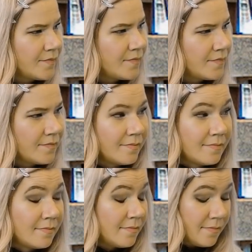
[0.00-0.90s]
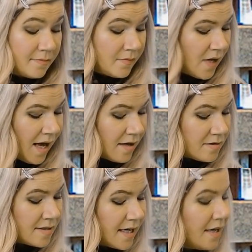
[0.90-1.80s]
that fresh enough for you? I'll
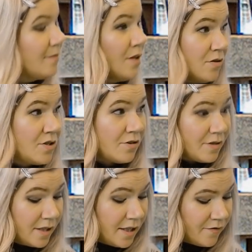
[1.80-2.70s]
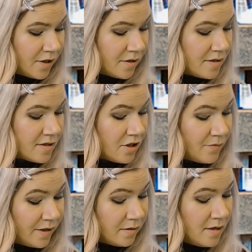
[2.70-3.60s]
say. You certainly give a good
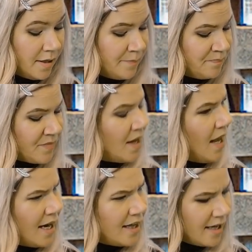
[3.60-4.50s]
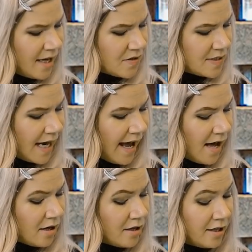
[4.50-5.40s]
sermon. Anything else to
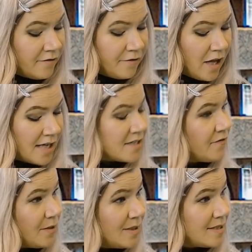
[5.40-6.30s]
add on the philosophy